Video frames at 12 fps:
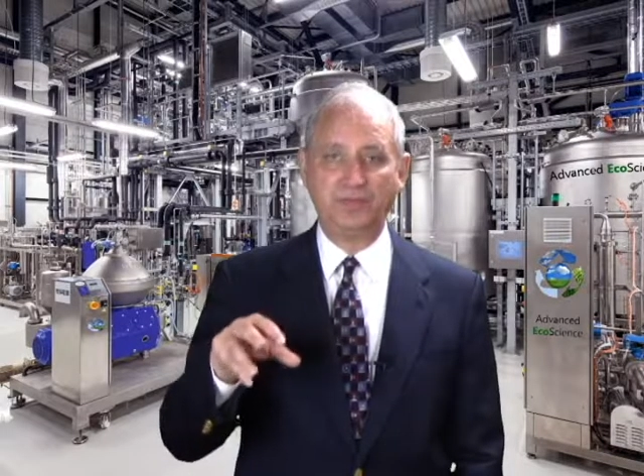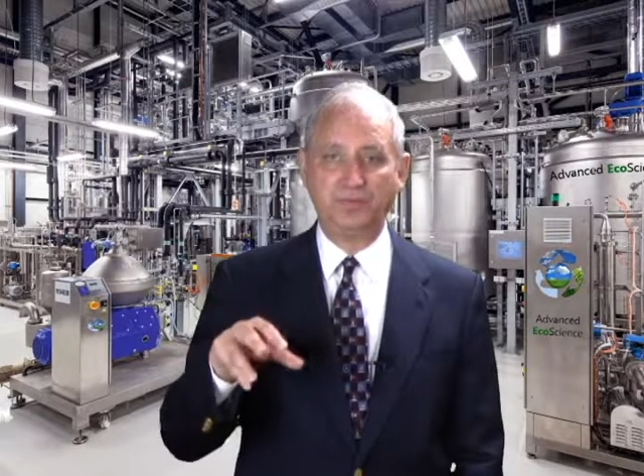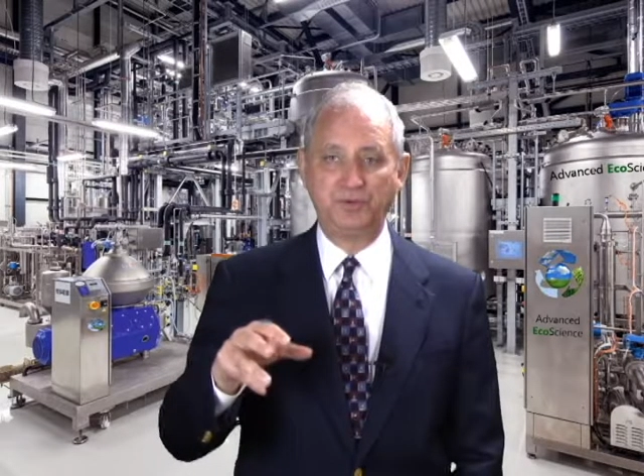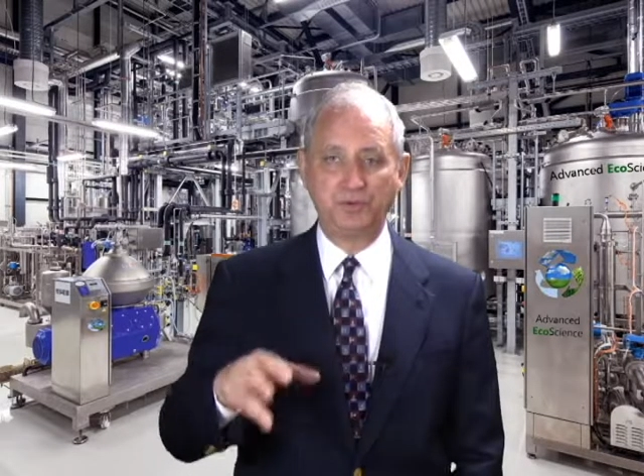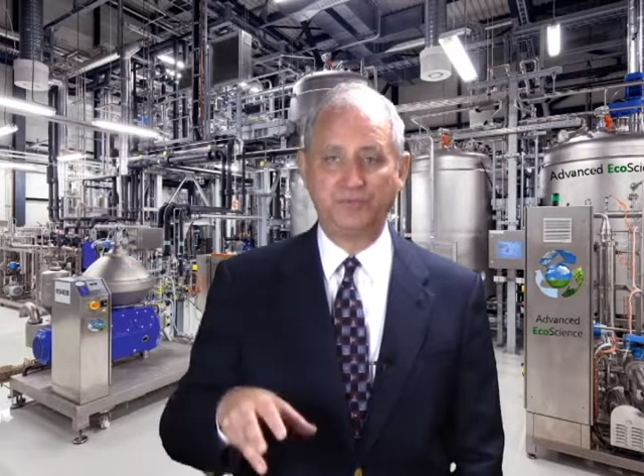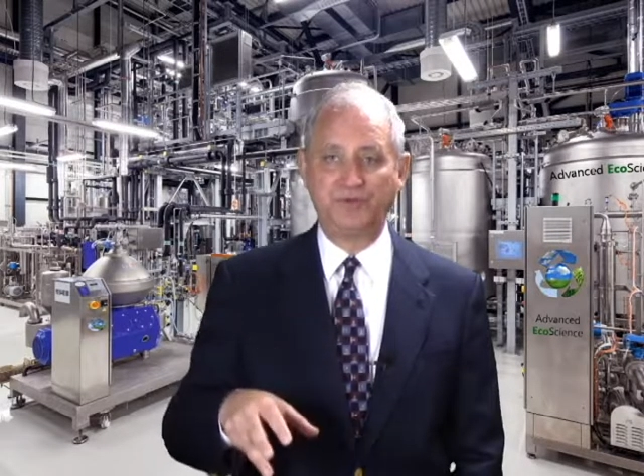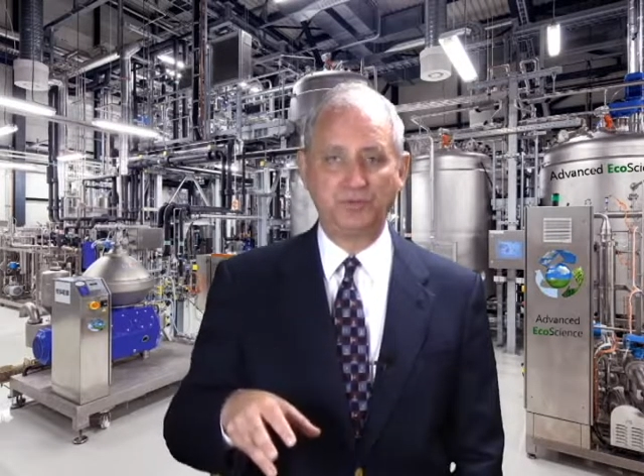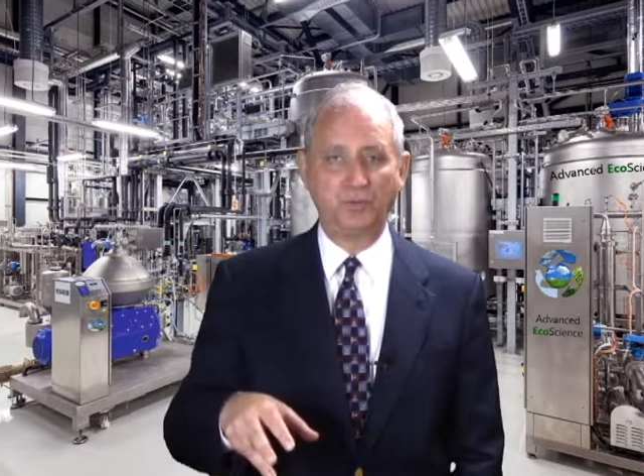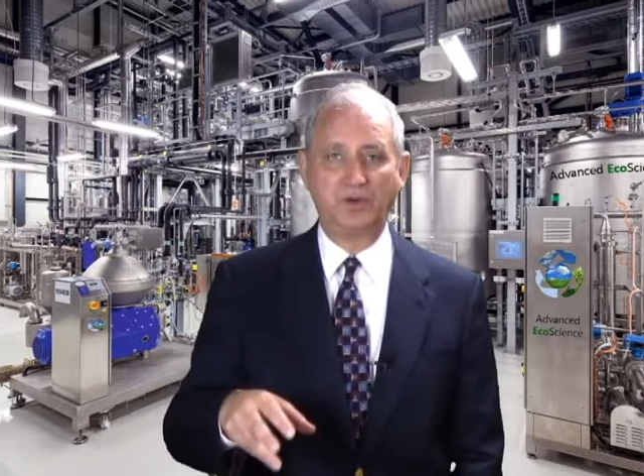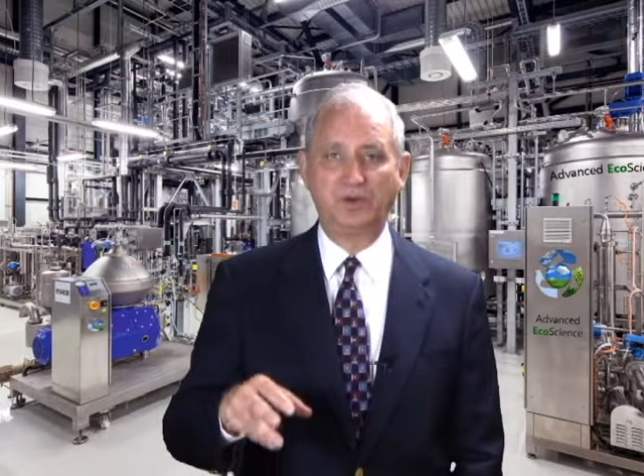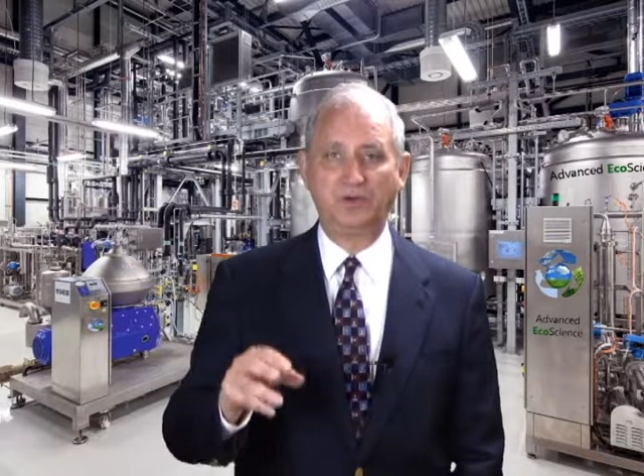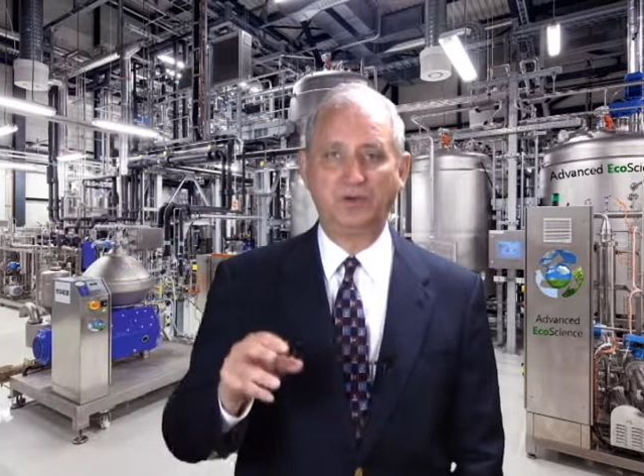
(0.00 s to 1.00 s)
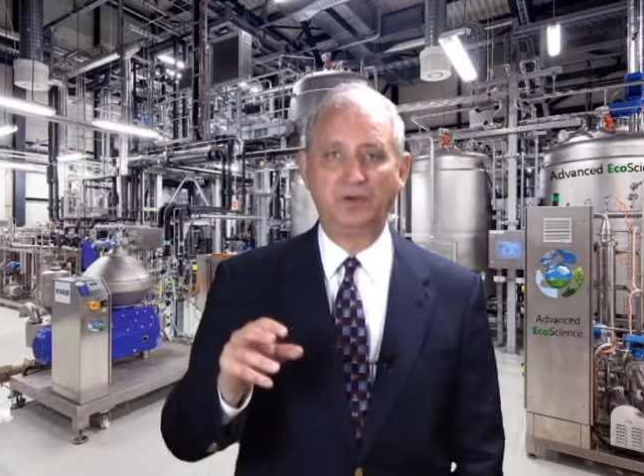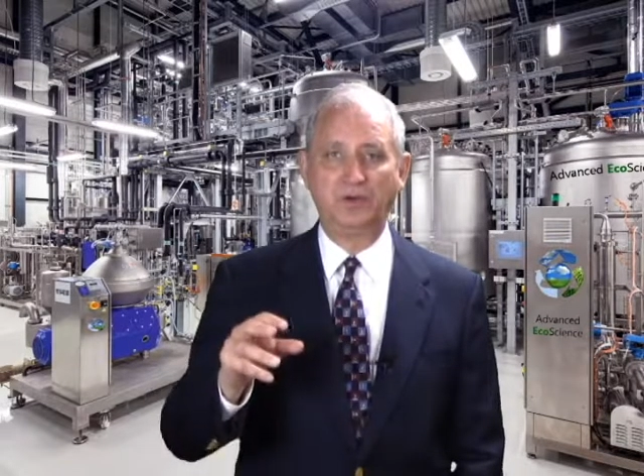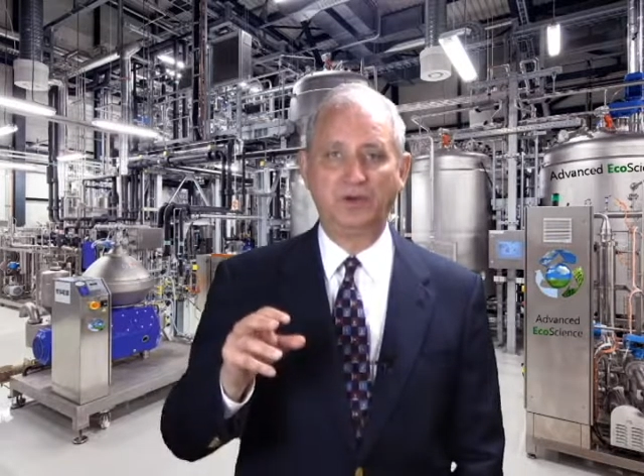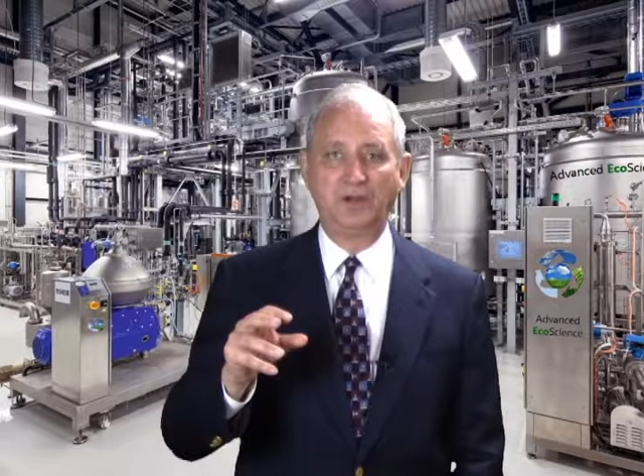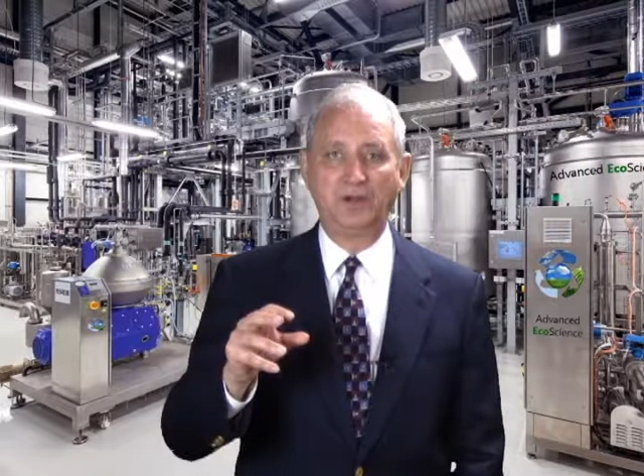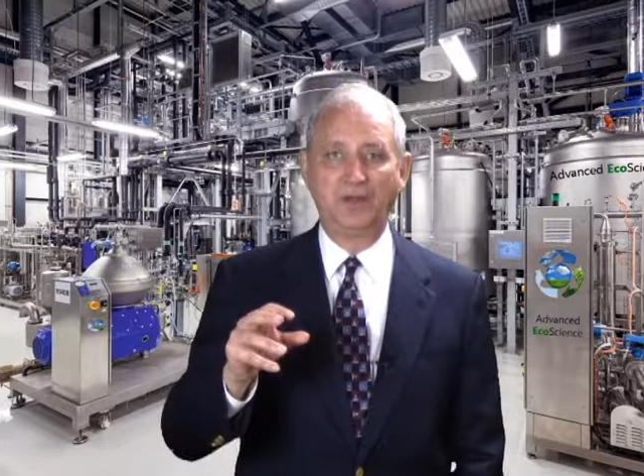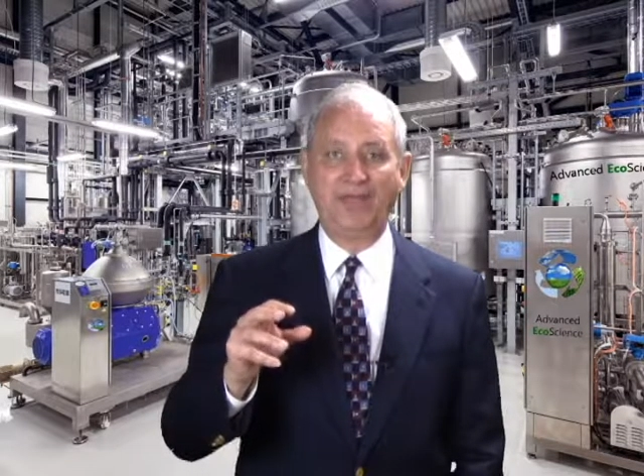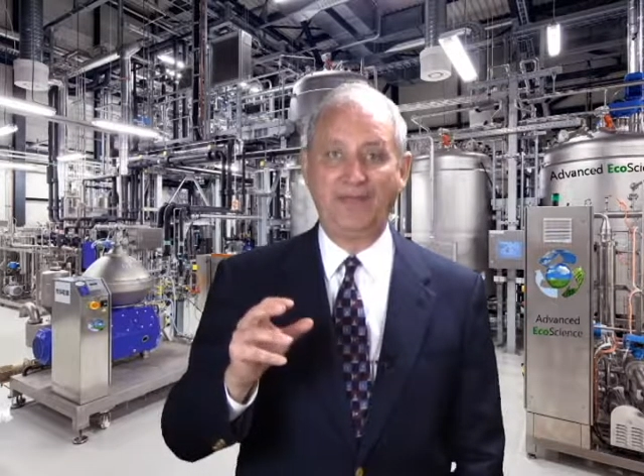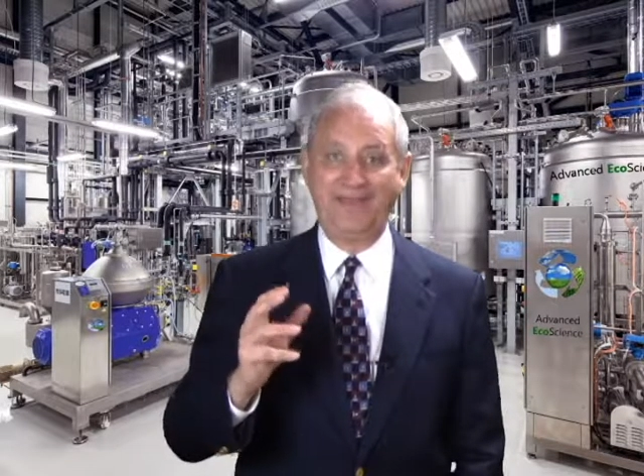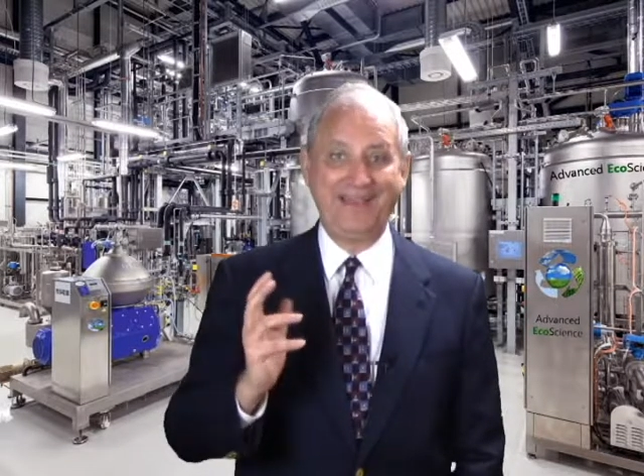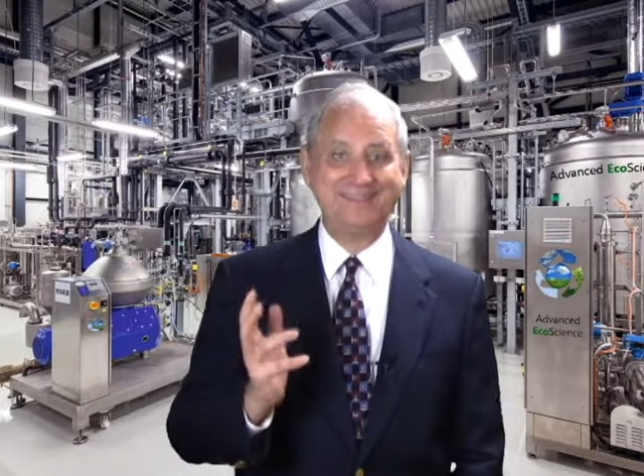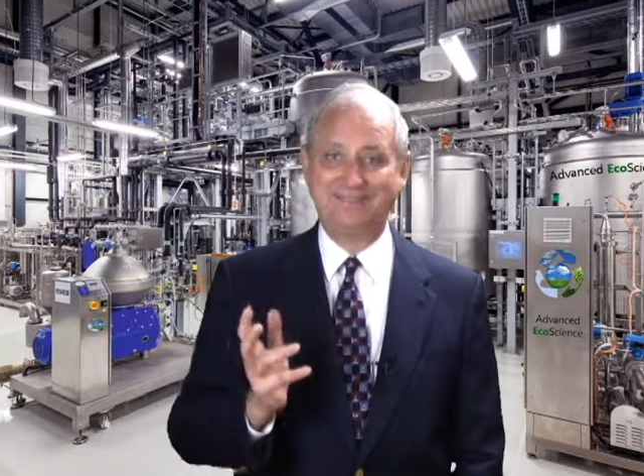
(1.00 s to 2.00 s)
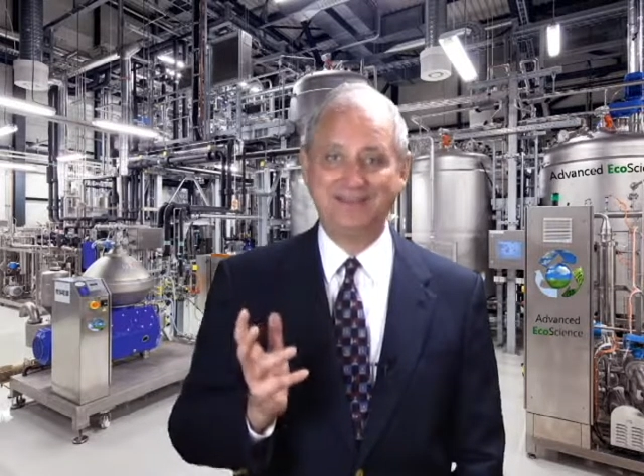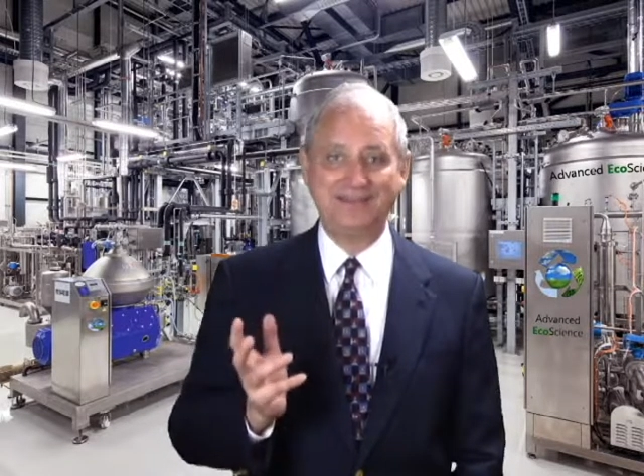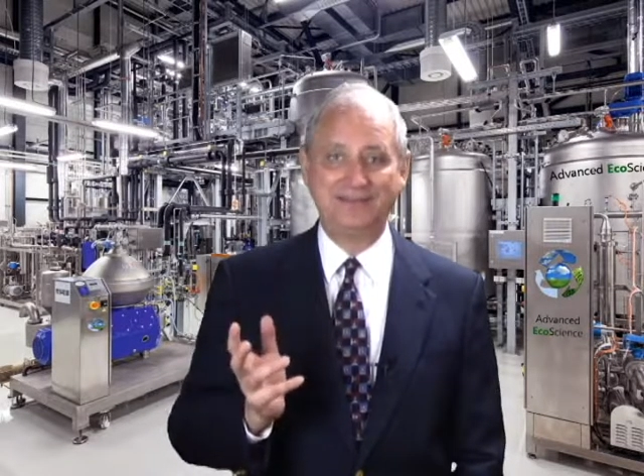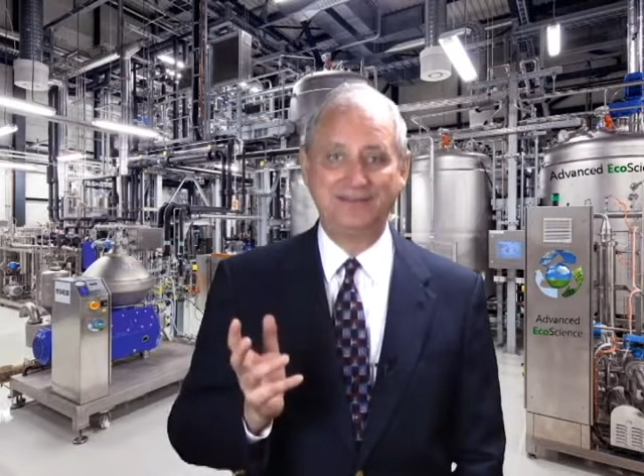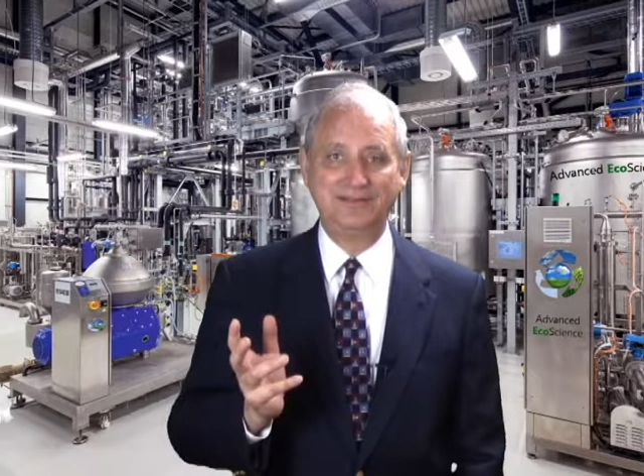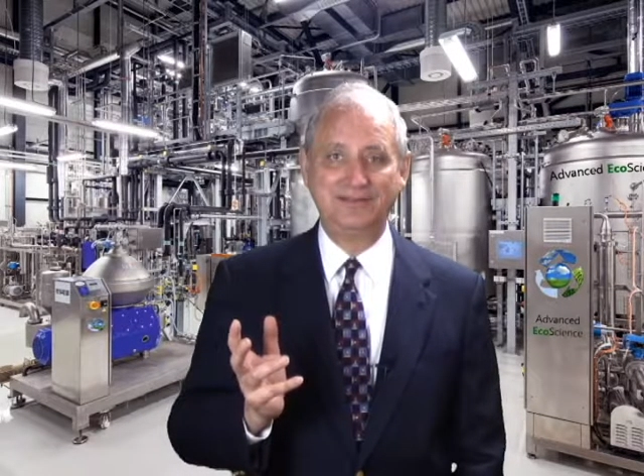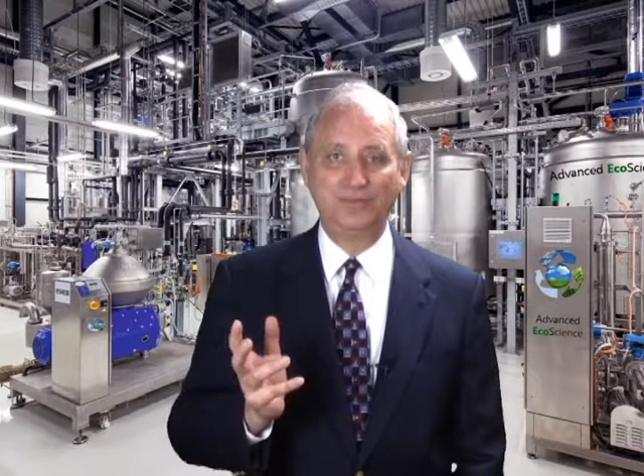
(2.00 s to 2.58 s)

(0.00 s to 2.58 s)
purified water, and that's it.